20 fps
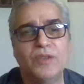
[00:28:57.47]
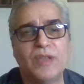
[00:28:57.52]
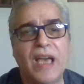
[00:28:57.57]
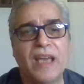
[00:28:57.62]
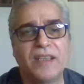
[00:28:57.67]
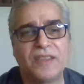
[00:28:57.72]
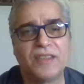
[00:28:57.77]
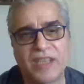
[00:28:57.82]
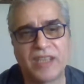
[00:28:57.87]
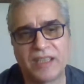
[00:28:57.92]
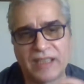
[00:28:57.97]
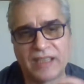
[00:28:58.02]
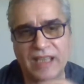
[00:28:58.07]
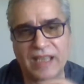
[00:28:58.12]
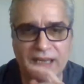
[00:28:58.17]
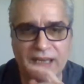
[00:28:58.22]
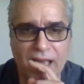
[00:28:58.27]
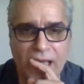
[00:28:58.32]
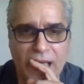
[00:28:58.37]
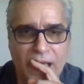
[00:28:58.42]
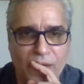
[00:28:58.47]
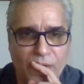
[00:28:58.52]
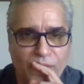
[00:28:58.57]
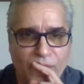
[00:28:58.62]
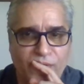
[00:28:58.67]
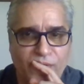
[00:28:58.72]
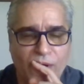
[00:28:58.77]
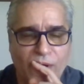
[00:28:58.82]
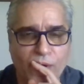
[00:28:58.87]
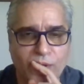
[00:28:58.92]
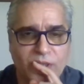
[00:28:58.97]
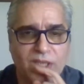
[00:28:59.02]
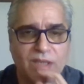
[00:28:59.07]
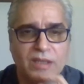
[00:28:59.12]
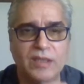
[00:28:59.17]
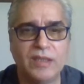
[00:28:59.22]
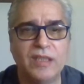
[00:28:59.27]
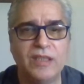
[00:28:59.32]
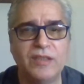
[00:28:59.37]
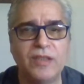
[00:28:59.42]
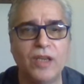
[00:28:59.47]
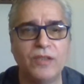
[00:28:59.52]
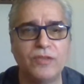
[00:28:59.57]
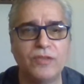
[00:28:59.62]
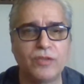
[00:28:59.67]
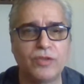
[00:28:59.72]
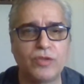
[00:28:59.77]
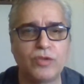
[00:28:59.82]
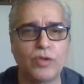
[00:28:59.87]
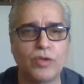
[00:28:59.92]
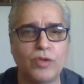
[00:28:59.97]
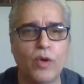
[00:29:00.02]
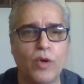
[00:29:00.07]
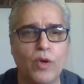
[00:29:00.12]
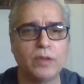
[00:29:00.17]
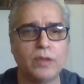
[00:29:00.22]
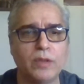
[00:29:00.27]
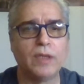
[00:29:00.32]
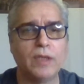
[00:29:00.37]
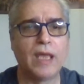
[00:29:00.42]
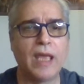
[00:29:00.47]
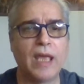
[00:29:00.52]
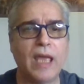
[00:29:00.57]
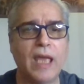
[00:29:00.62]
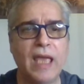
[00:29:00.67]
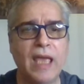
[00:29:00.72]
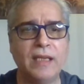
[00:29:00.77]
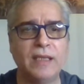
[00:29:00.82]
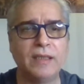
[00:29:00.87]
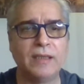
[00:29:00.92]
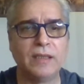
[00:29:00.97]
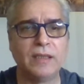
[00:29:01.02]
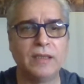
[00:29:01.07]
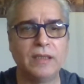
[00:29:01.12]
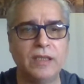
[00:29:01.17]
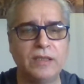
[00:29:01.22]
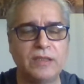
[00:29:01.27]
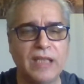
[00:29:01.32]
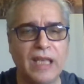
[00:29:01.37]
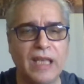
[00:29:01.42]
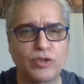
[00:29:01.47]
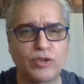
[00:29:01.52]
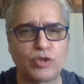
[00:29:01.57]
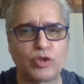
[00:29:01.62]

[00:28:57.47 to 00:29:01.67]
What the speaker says: You got to check that out, folks. He does a short and he's